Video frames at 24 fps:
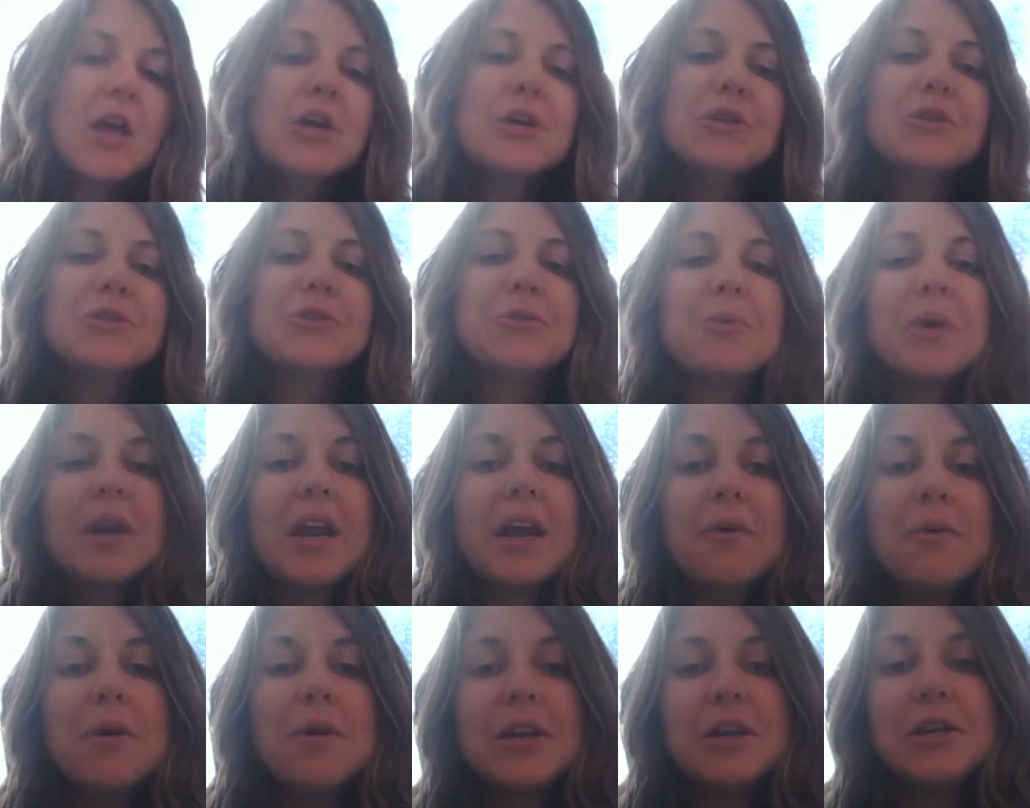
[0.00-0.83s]
So what
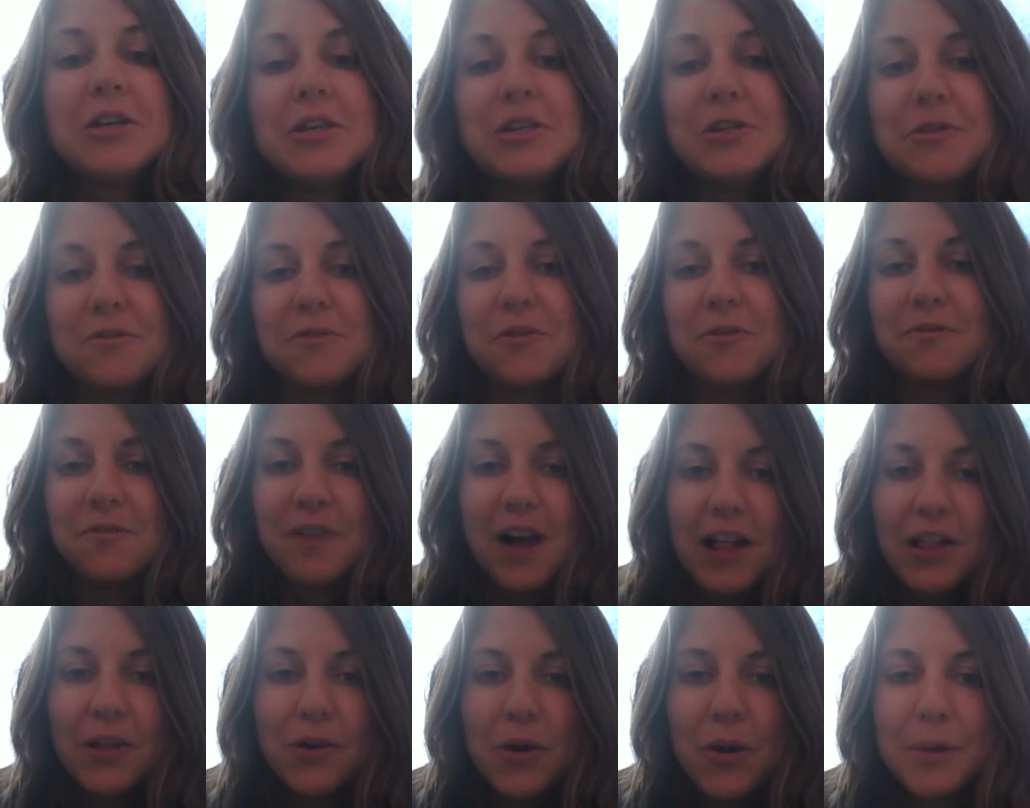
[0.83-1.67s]
I want you to do for
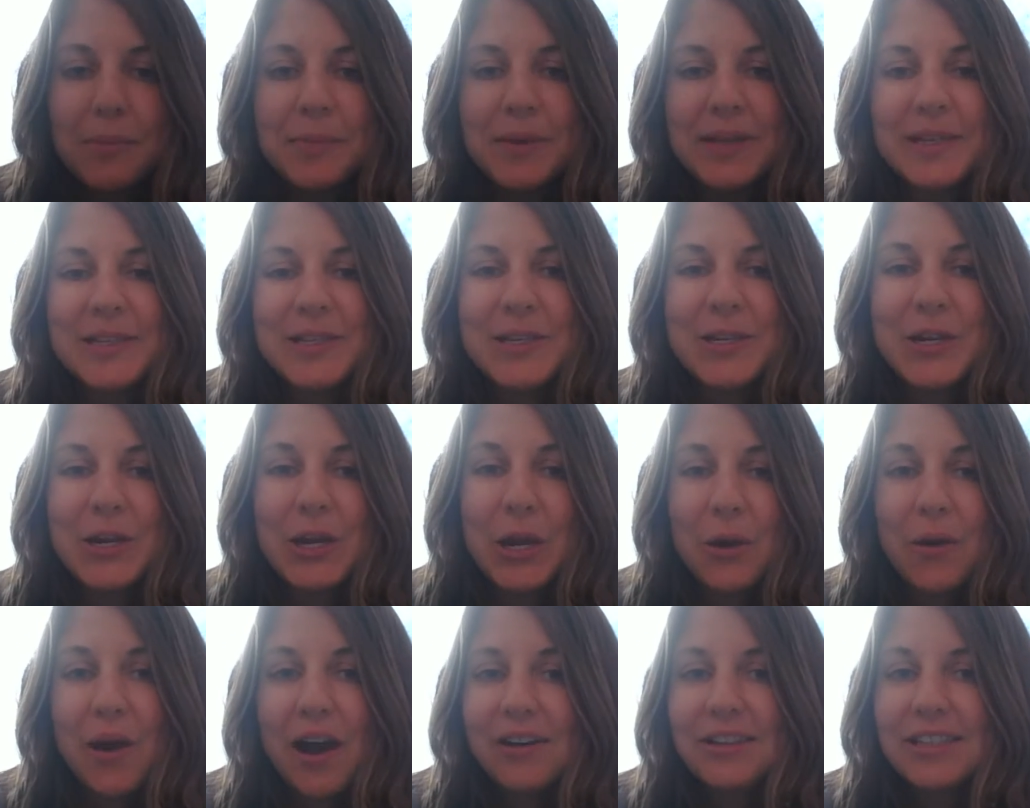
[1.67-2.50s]
follow-up is to
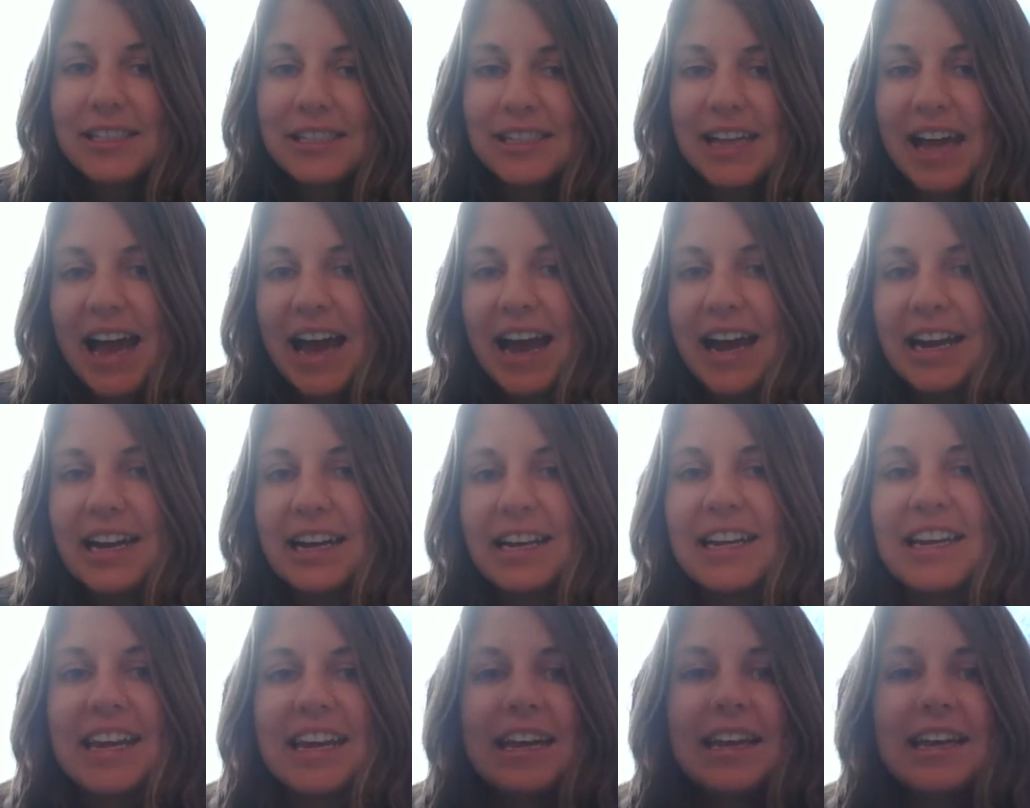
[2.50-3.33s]
go outside,
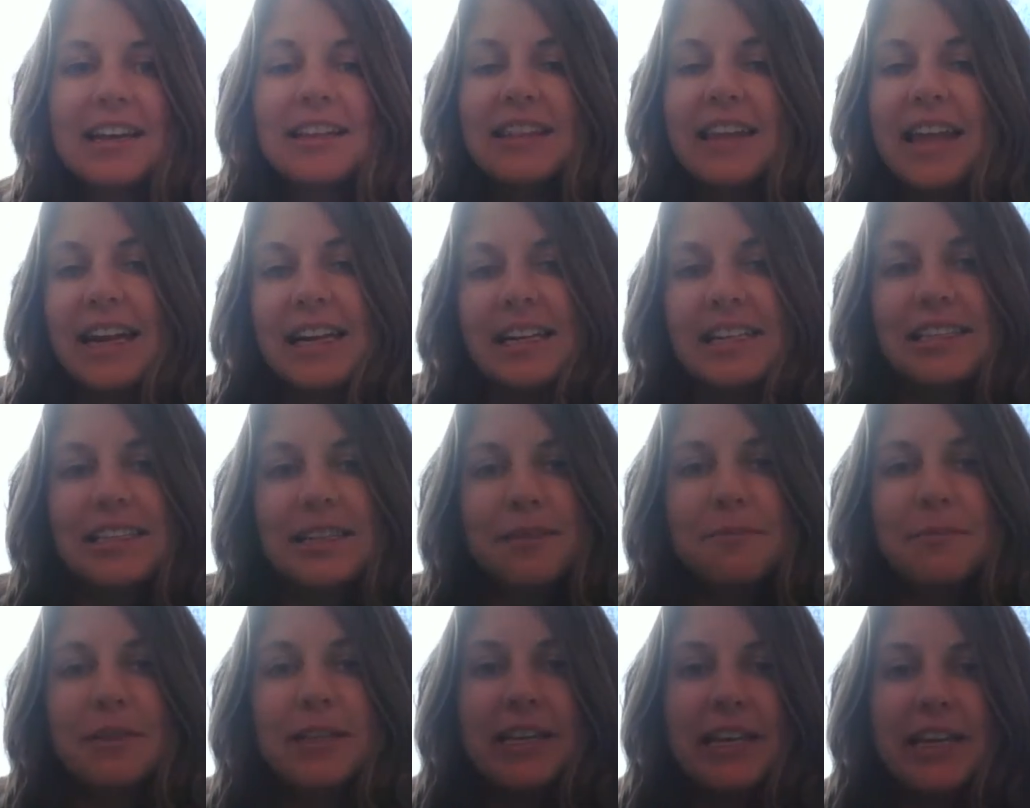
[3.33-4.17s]
collect
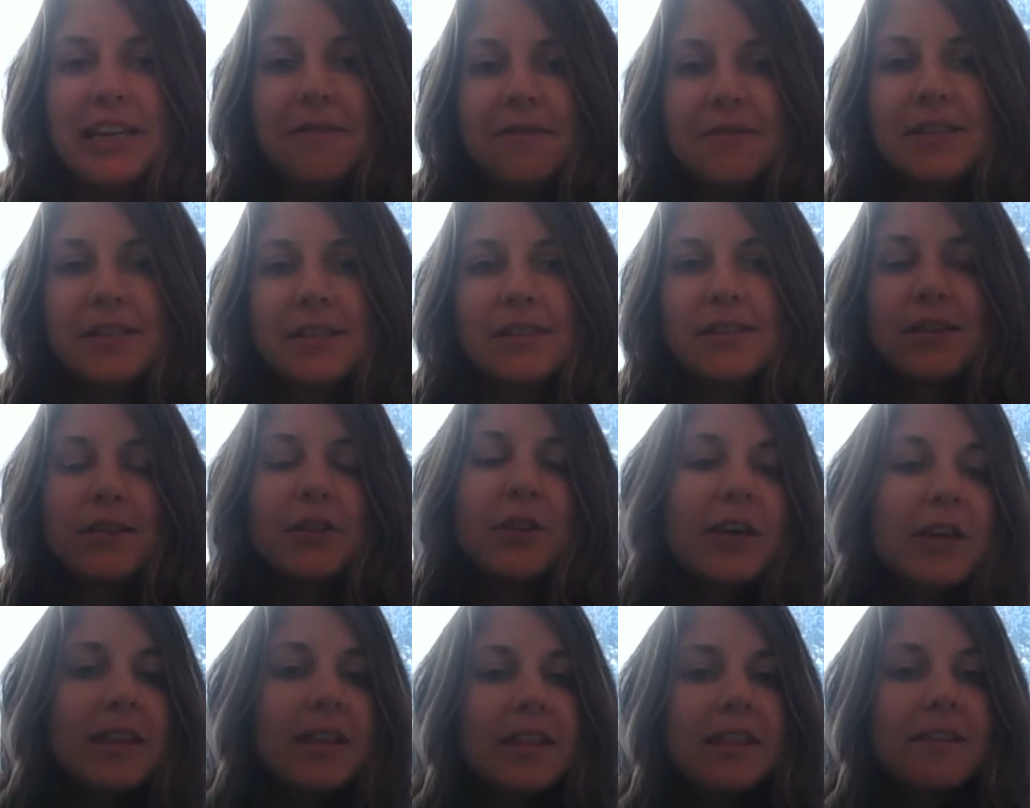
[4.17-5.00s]
some leaves,
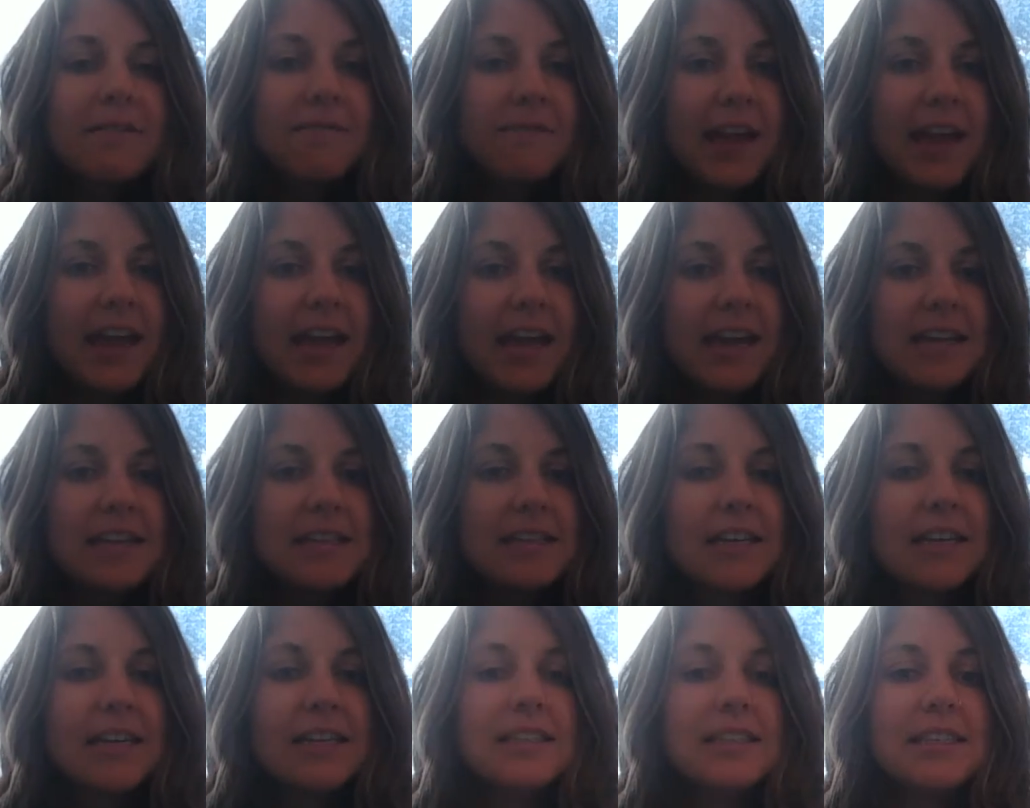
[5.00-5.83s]
look at the
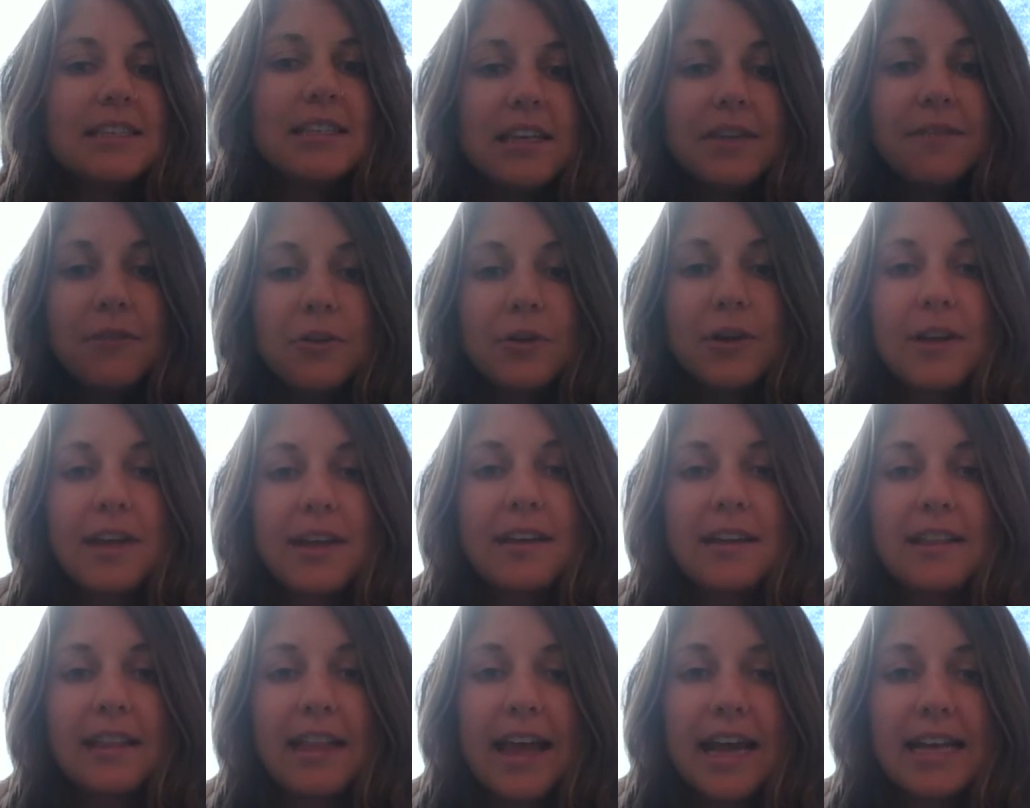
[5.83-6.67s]
veins, and see if you can
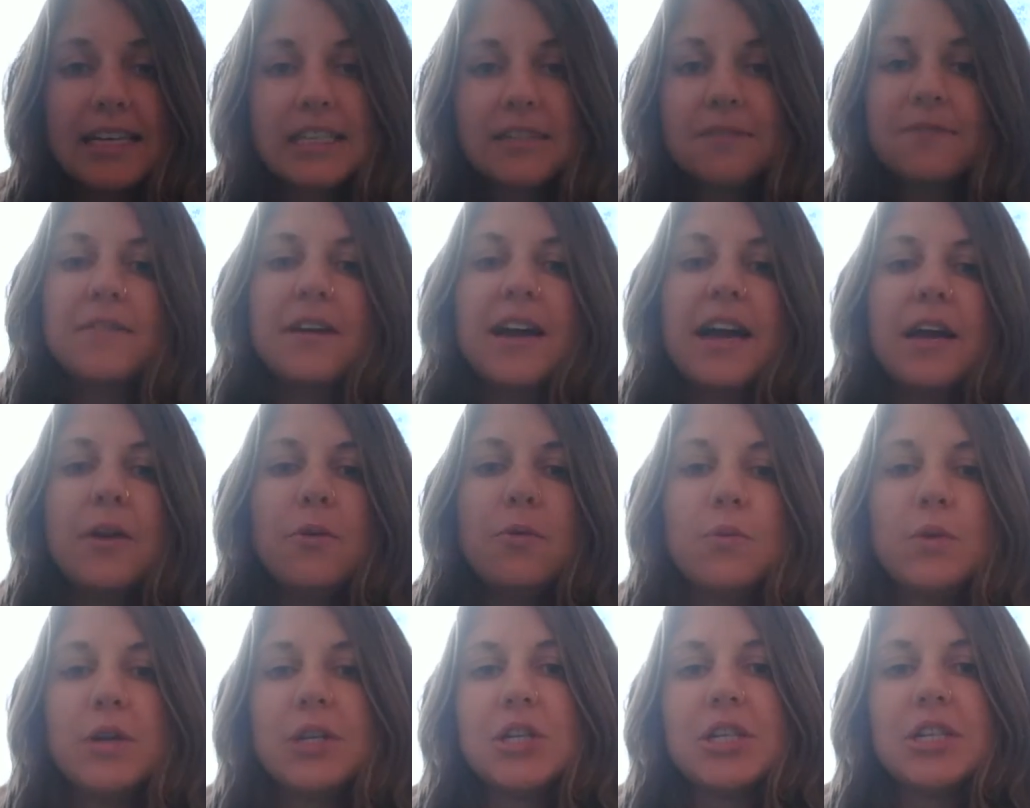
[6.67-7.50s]
classify
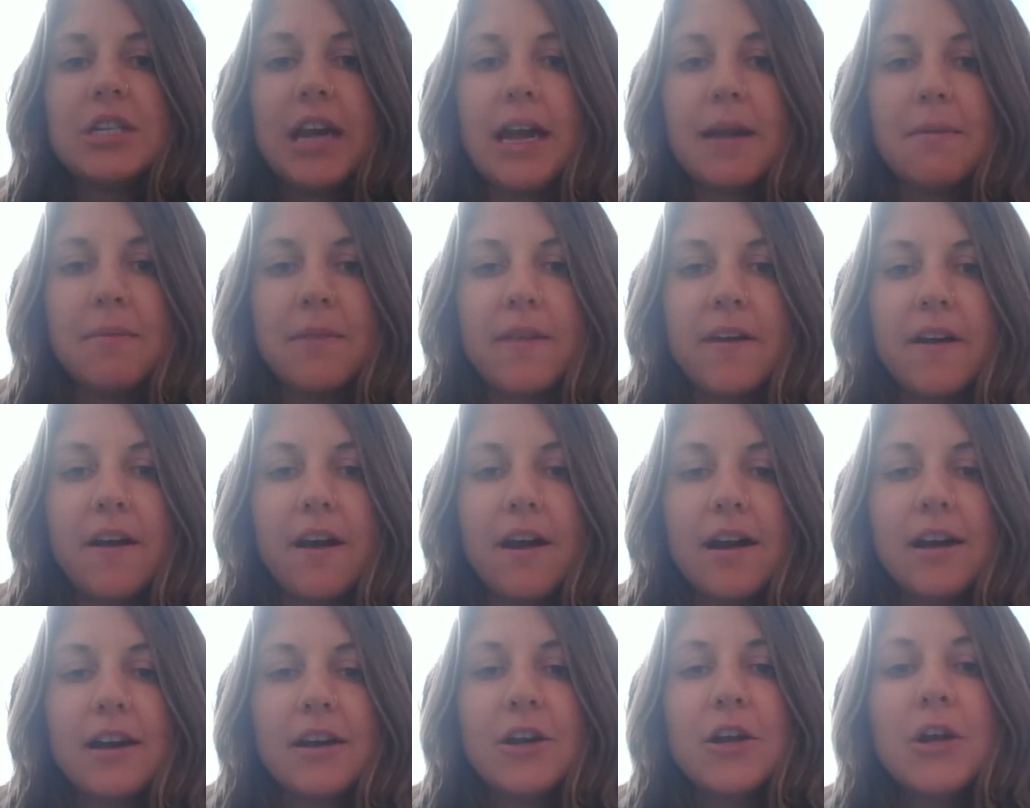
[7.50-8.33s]
which type there
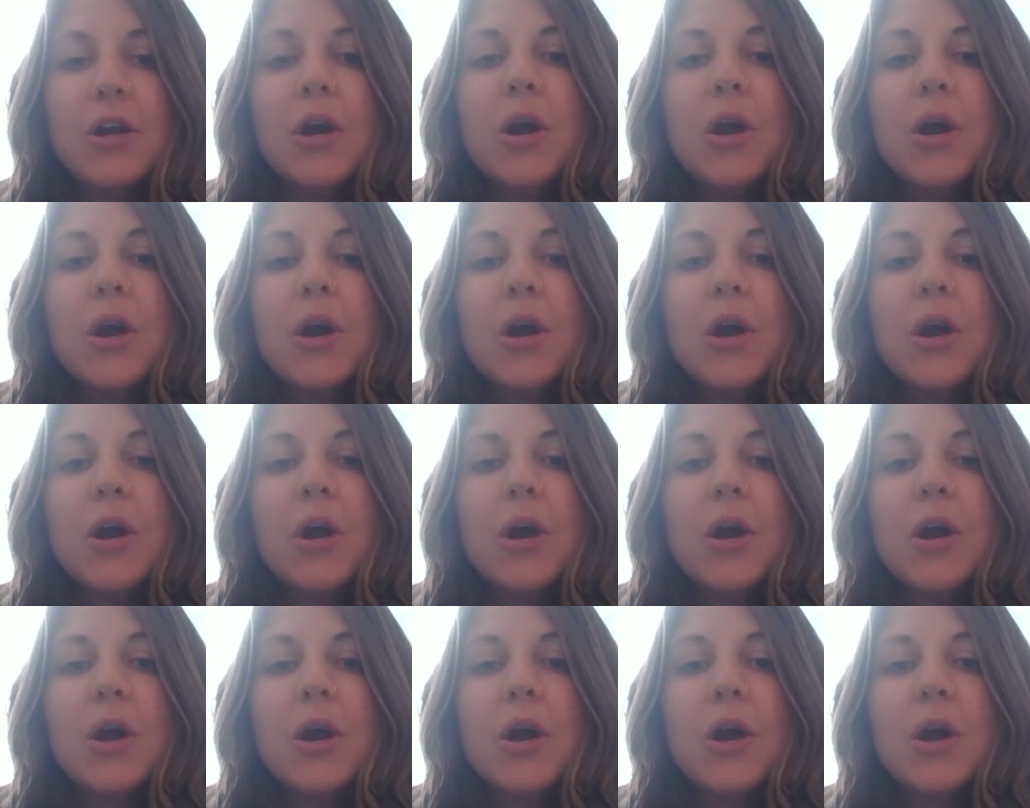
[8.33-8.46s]
are.